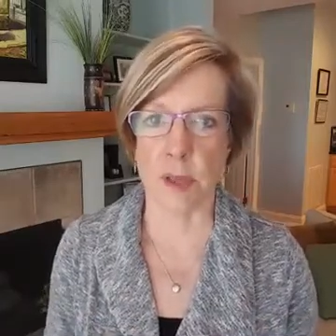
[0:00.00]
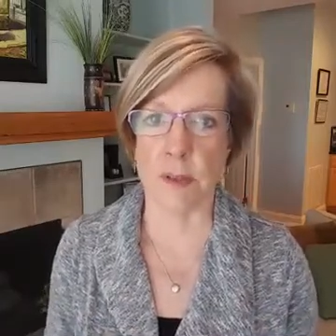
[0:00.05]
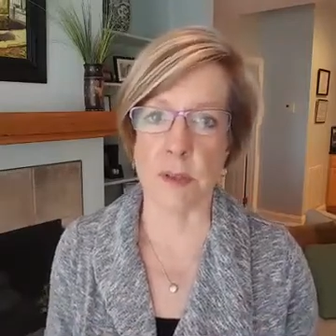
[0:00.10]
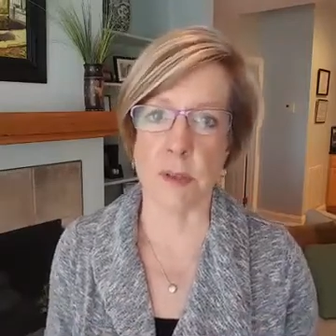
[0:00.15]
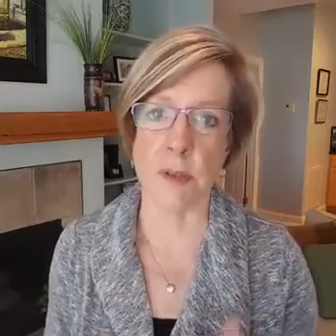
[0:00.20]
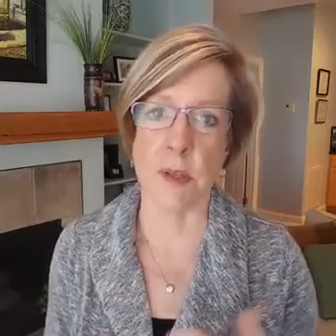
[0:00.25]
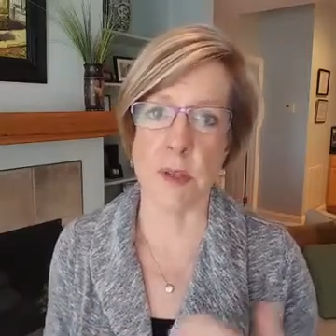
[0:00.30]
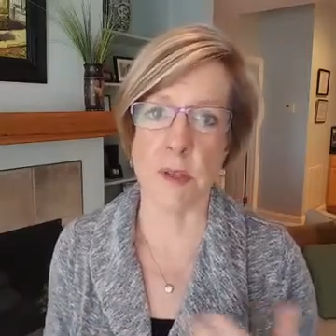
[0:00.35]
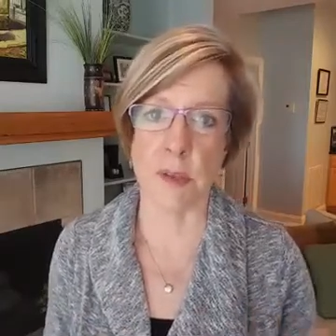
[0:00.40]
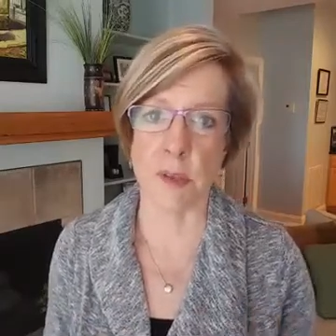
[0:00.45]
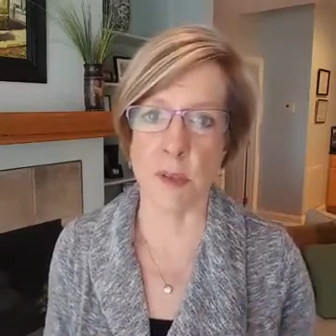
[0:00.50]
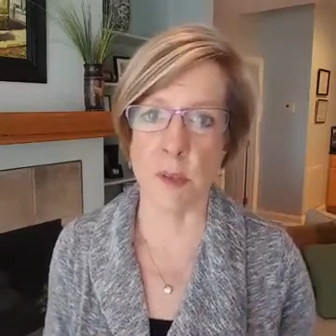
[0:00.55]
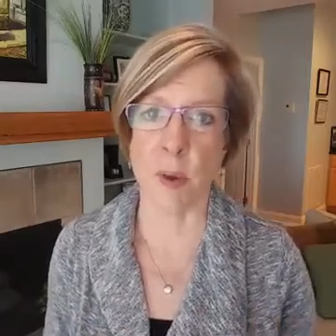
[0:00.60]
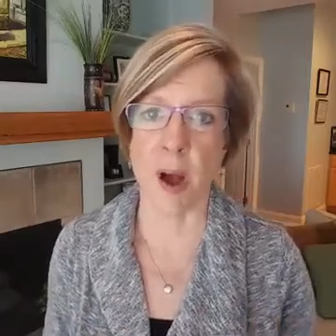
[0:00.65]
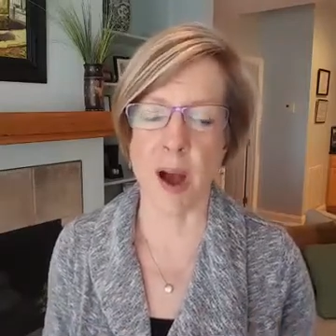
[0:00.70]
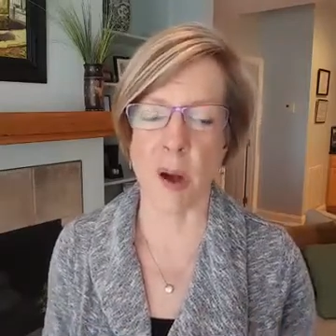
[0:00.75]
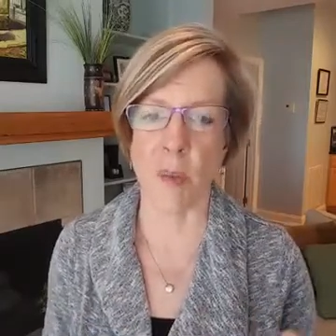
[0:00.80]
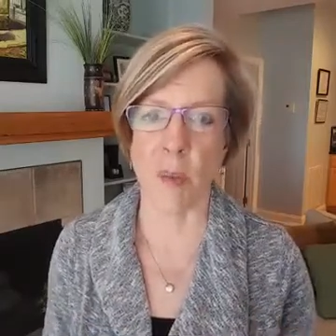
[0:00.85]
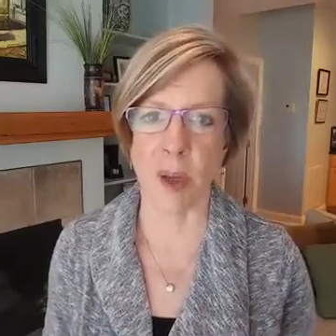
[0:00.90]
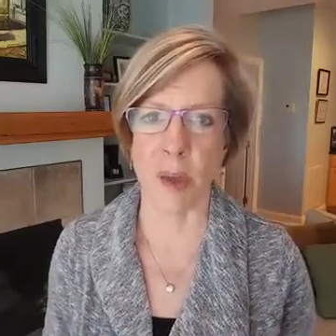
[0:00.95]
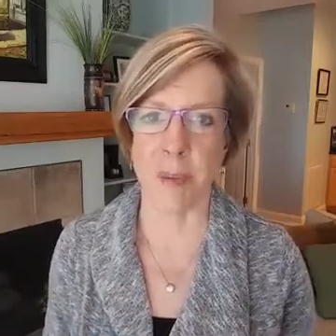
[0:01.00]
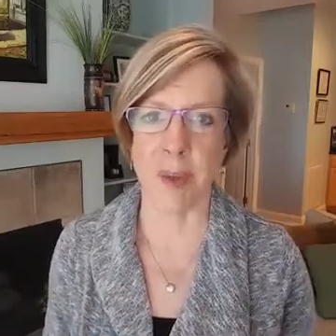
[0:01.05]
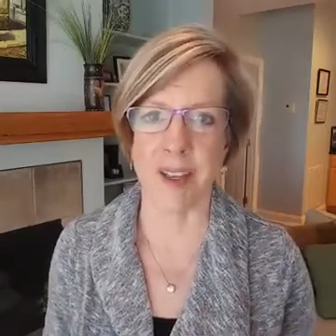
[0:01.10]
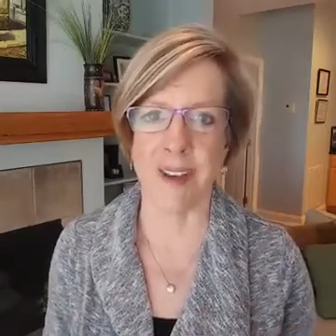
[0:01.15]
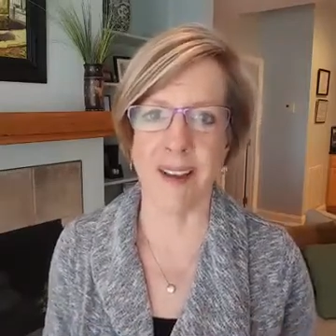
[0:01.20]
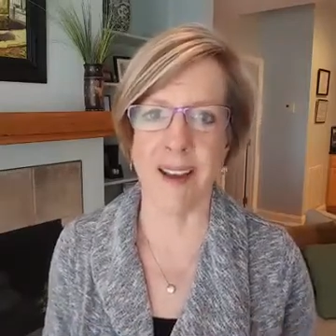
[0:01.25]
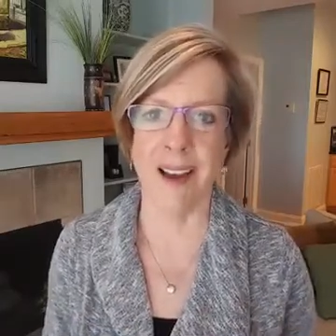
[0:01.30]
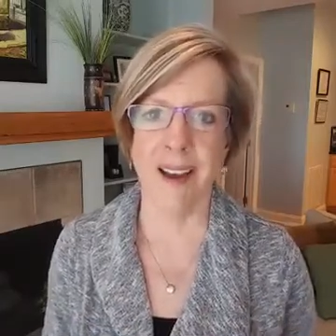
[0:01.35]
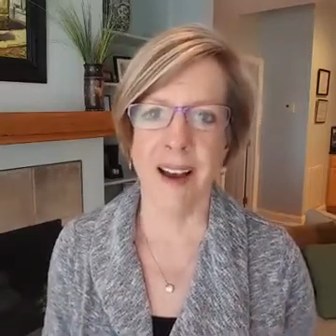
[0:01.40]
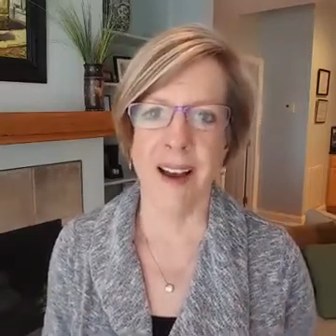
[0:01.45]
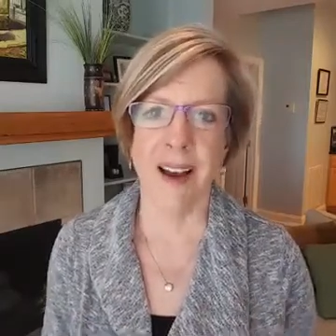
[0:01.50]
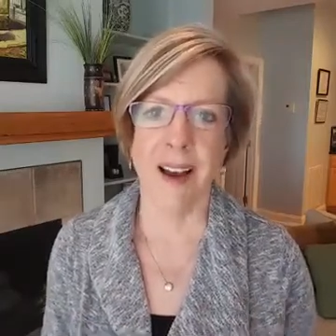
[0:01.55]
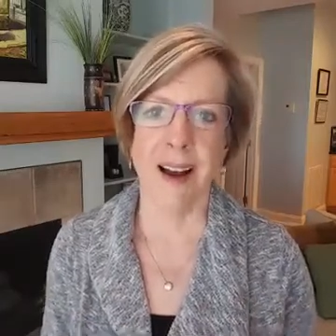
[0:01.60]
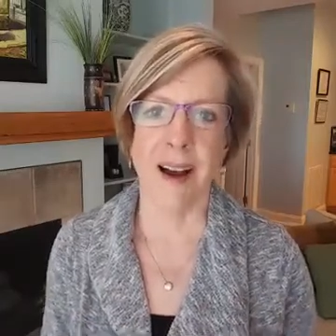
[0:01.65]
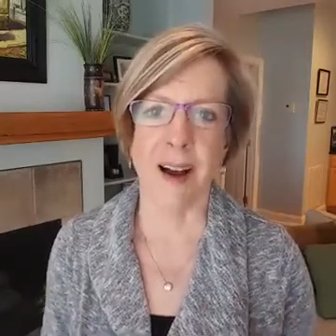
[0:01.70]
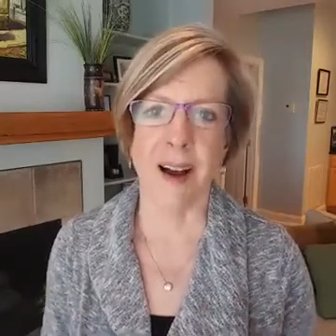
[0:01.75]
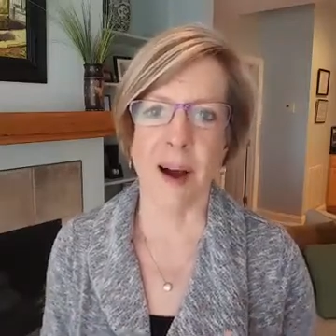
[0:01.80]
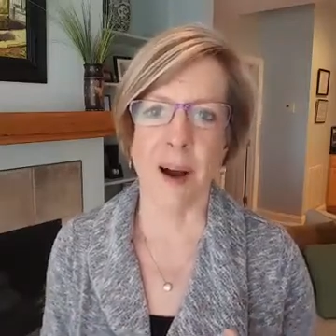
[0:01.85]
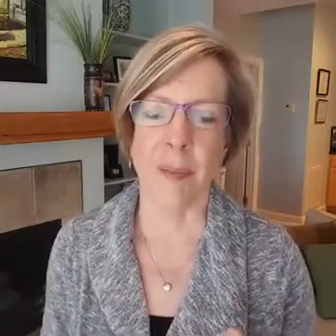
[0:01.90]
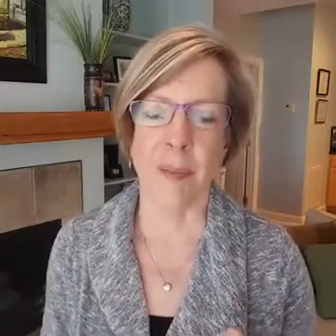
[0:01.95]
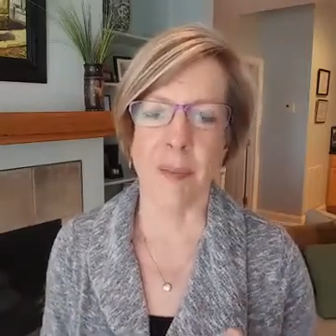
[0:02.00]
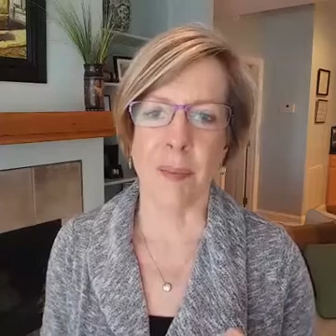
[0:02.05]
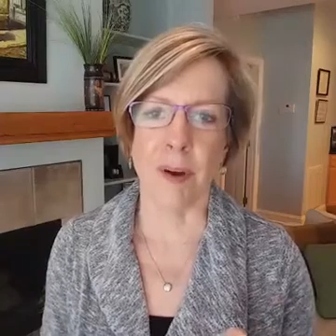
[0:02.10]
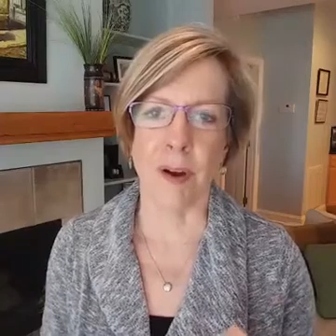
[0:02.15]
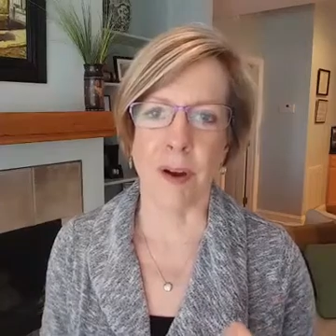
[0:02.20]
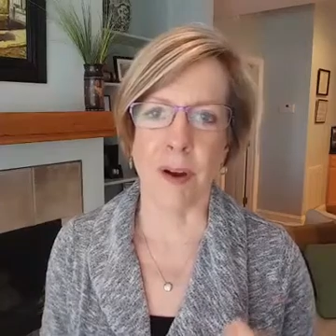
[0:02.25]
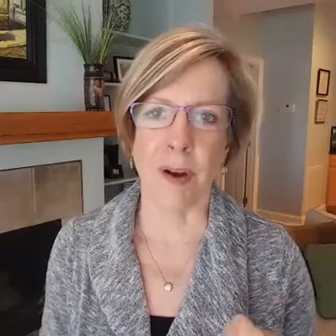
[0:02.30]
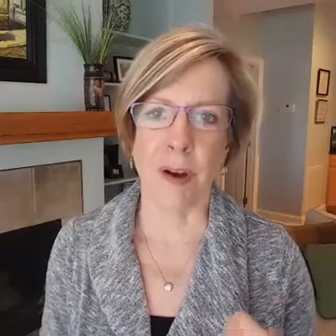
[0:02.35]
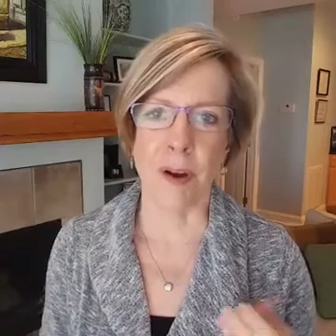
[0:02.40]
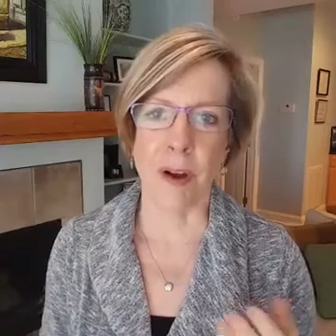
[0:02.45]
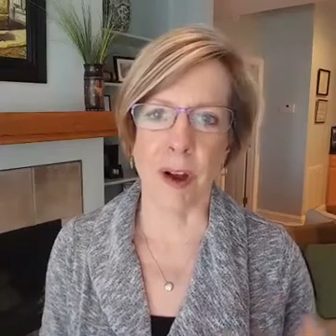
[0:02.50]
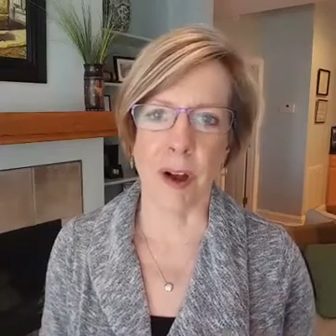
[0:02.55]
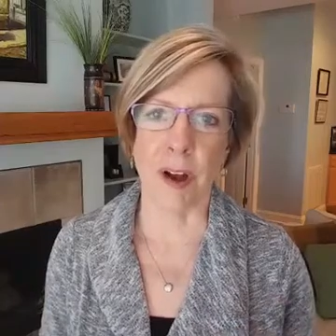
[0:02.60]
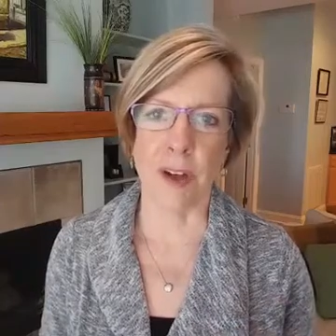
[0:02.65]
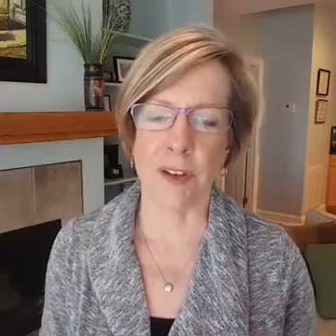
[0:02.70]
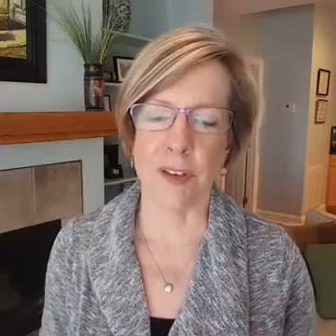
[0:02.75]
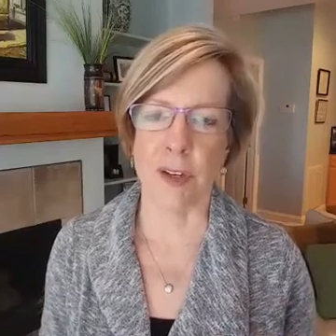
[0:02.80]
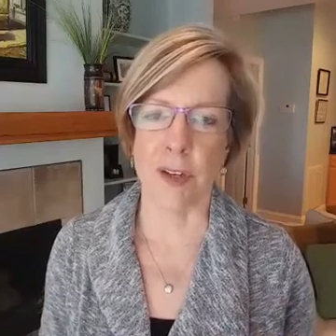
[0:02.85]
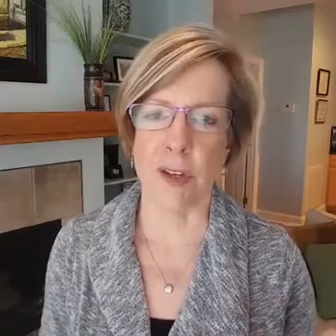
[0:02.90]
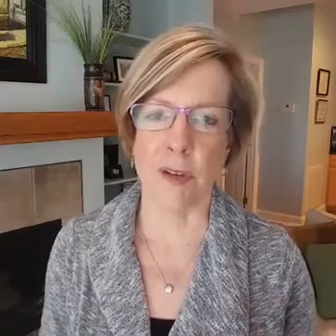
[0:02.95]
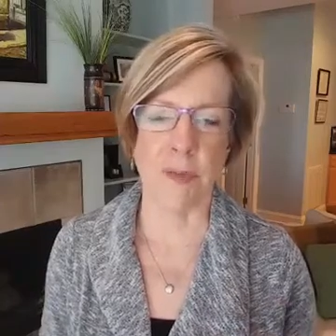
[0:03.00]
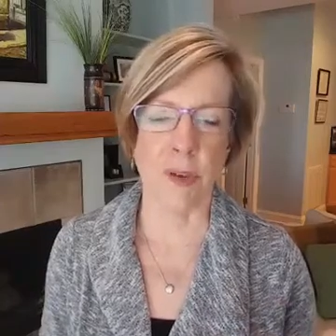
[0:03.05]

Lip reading: This is why women are cautioned,